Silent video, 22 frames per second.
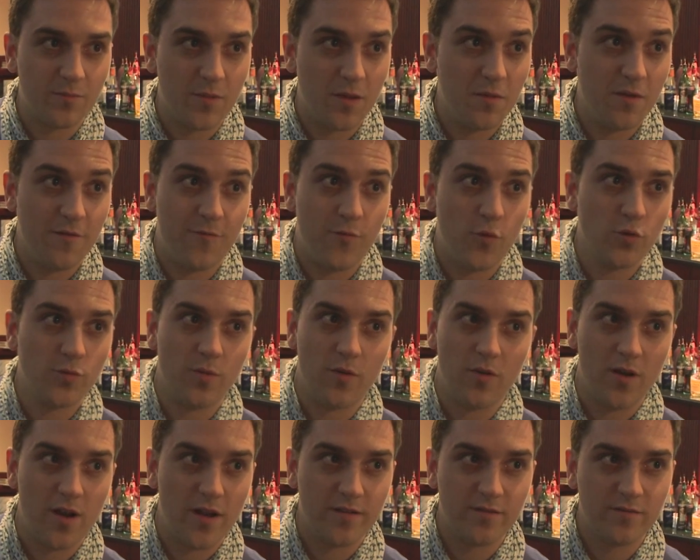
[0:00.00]
Maybe
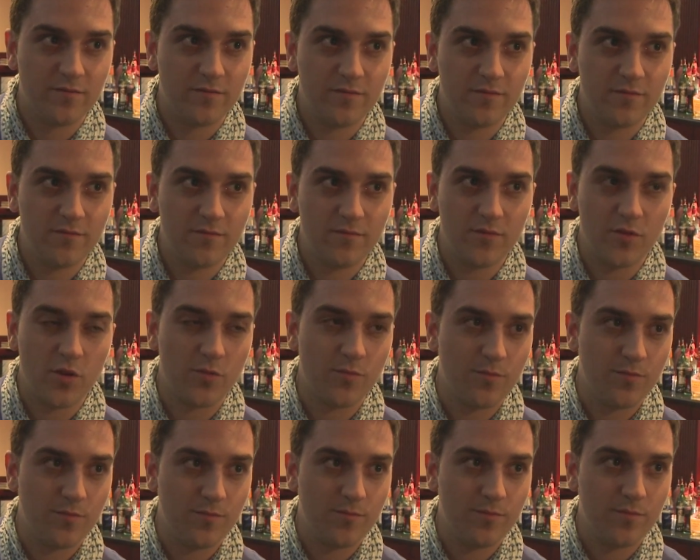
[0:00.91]
football and
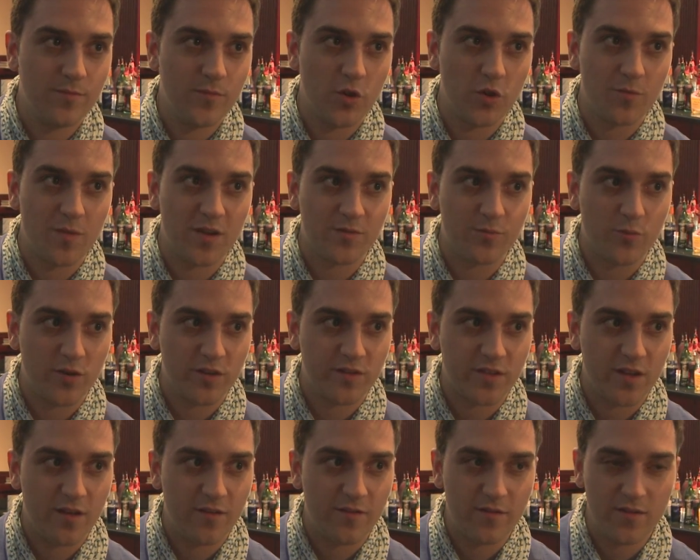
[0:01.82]
not much more
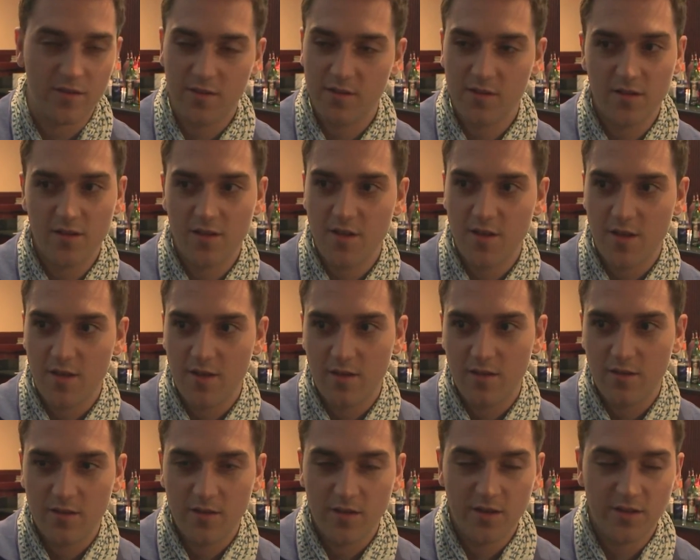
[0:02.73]
stuff.
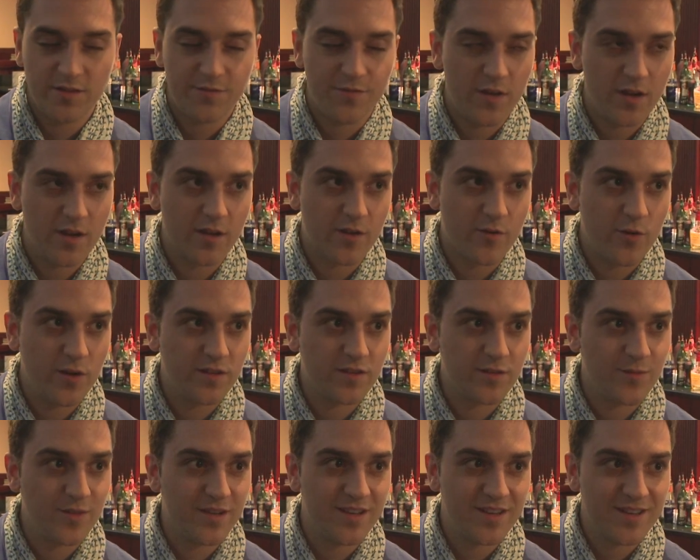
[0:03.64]
It's fucking
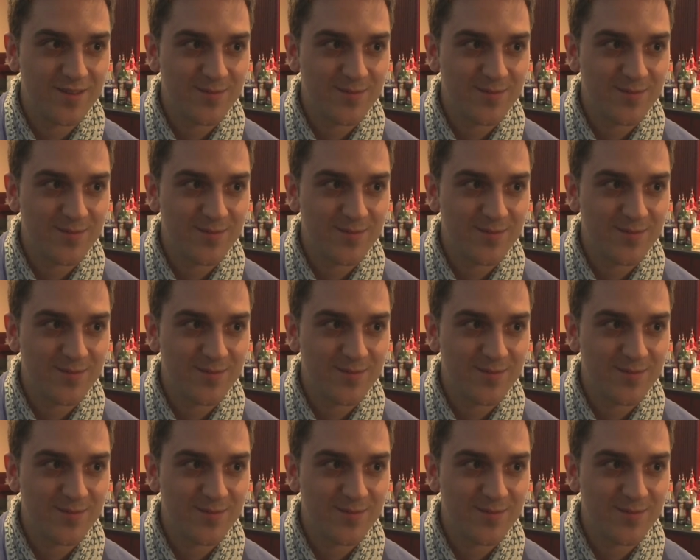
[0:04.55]
crazy, man.